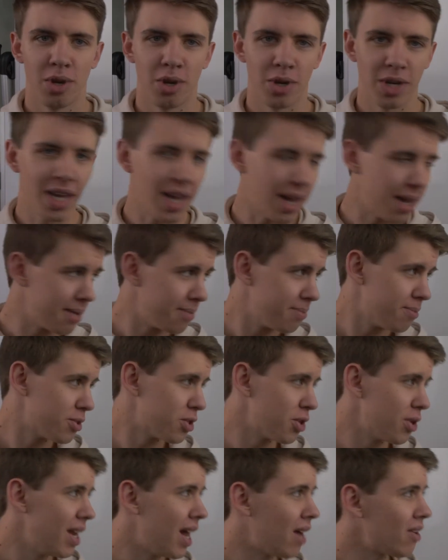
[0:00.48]
Okay,
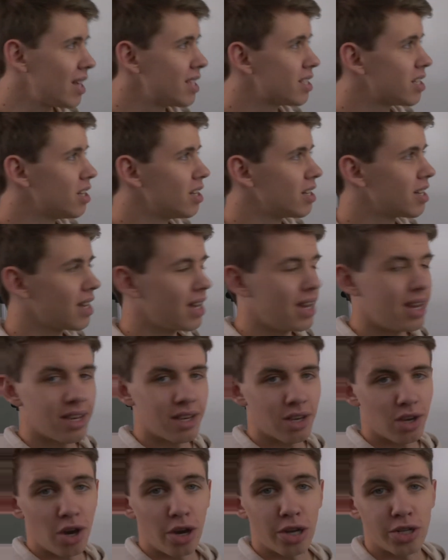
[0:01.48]
so now let's look
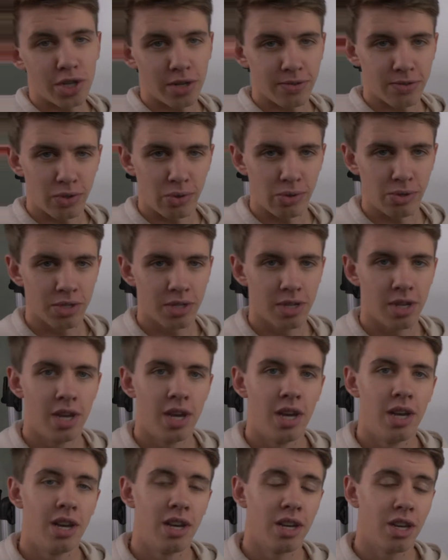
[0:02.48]
at Kirchhoff's laws.
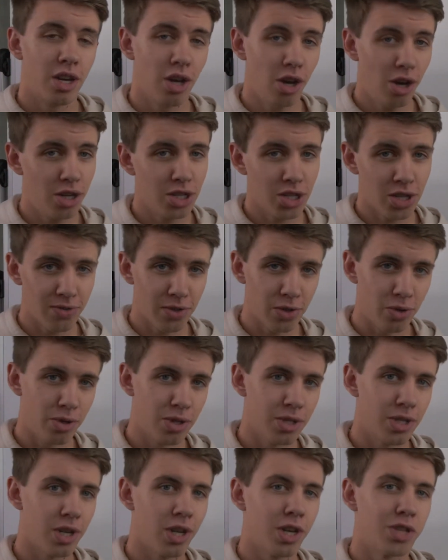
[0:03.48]
Kirchhoff's
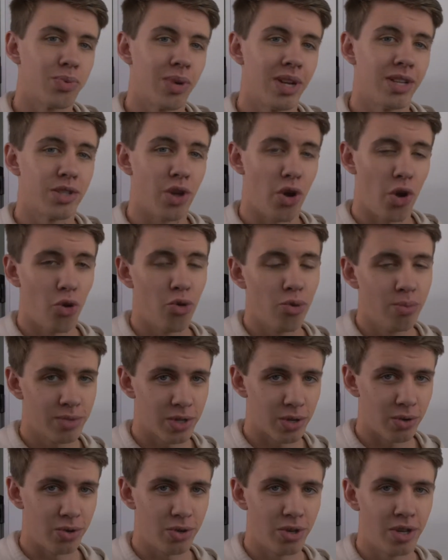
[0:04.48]
laws as well as
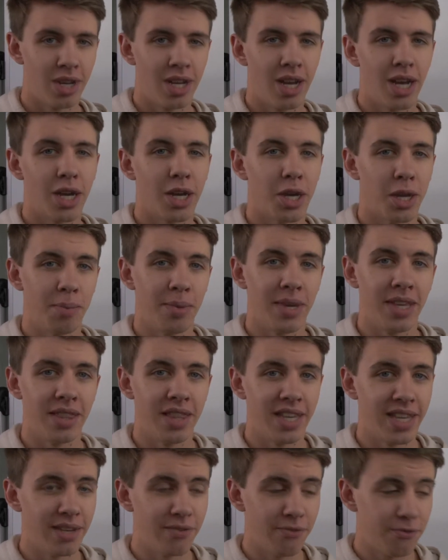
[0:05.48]
Ohm's law are going to be
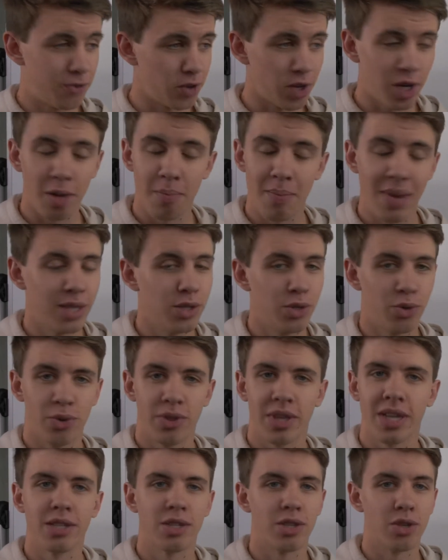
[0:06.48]
the fundamental
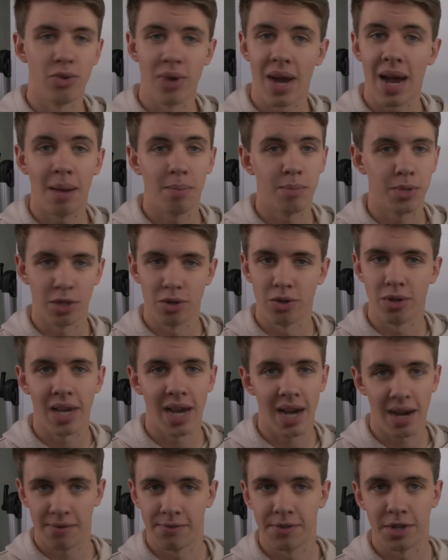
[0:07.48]
things that you absolutely
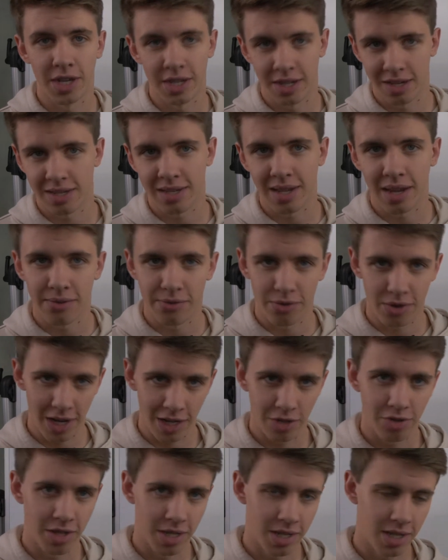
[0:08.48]
have to understand for
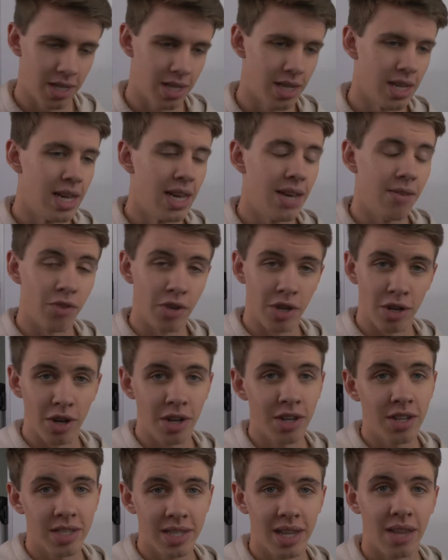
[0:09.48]
electricity. If you can
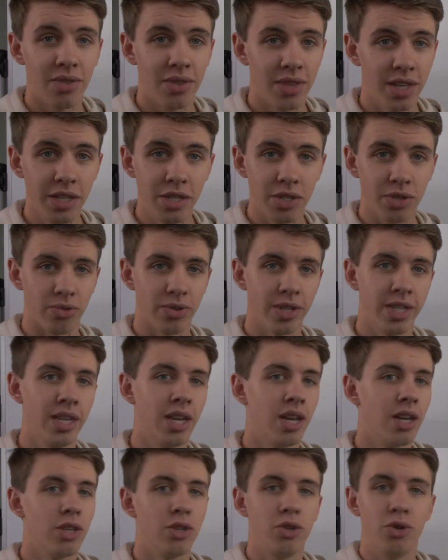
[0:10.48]
understand these three,
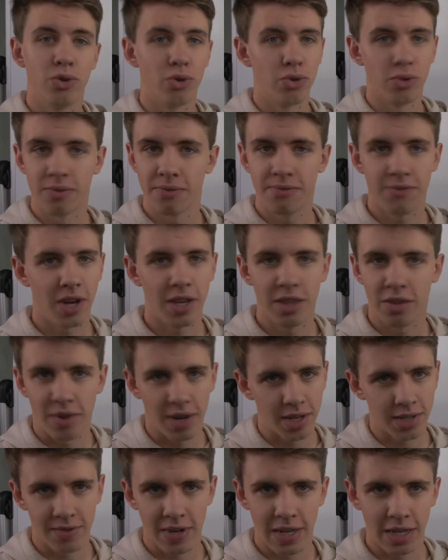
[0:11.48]
you'll find the
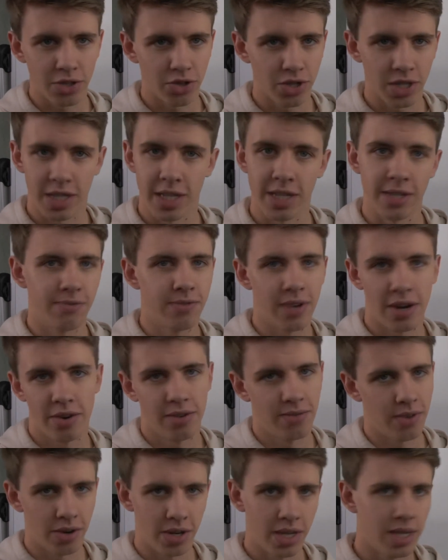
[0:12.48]
rest of electricity very,
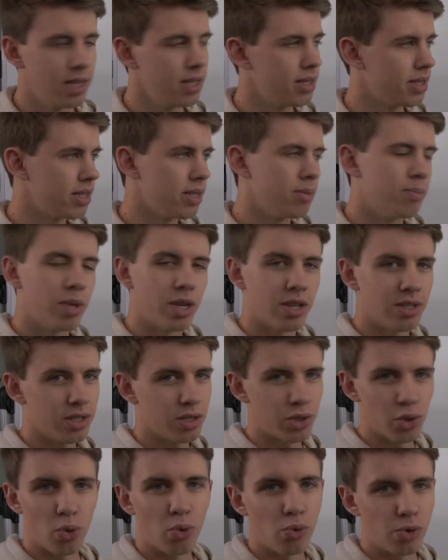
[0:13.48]
very easy because
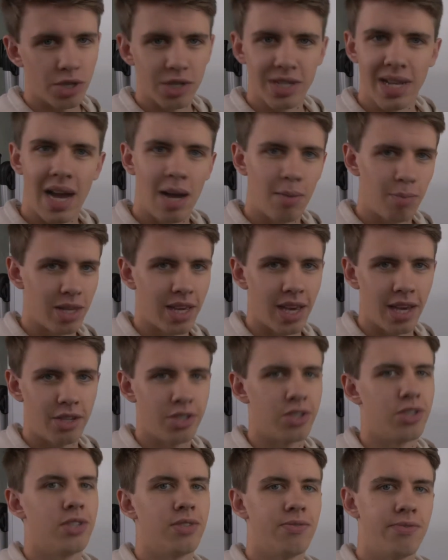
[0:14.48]
it's all just
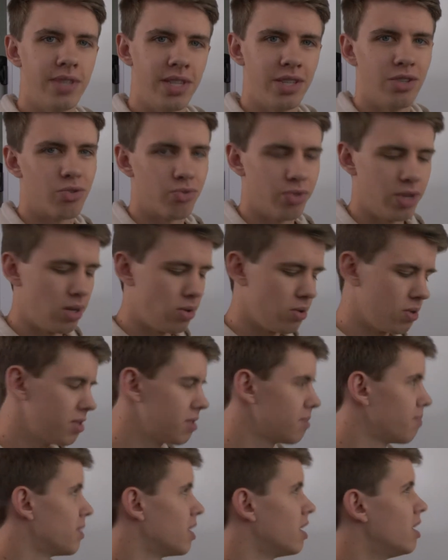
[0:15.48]
applications of these three
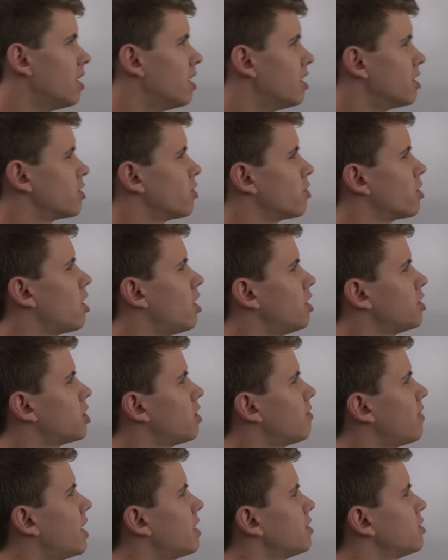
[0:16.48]
laws. So
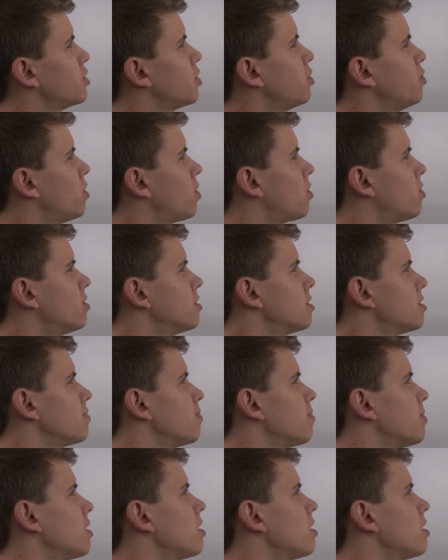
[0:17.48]
Kirchhoff has two laws.